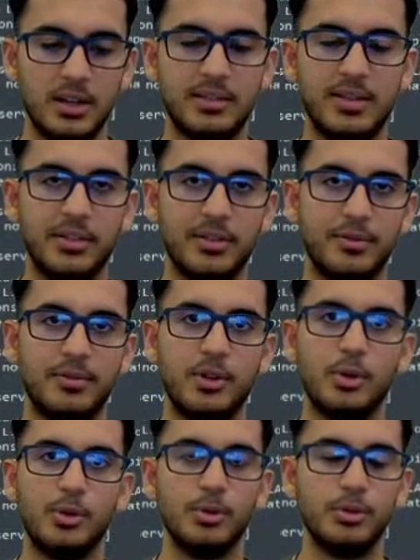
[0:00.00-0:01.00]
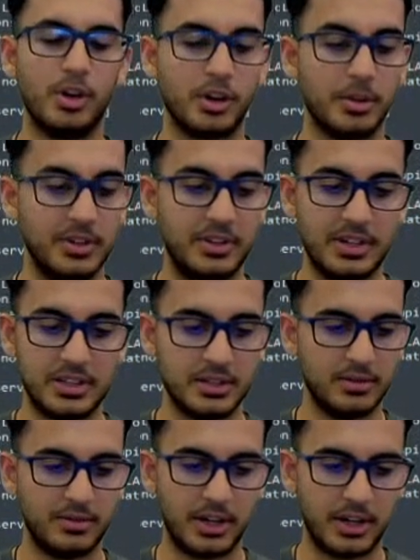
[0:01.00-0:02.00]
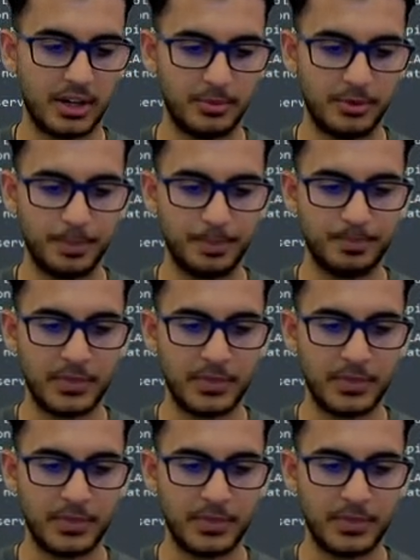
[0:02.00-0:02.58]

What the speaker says: TensorFlow documentation. It's very helpful.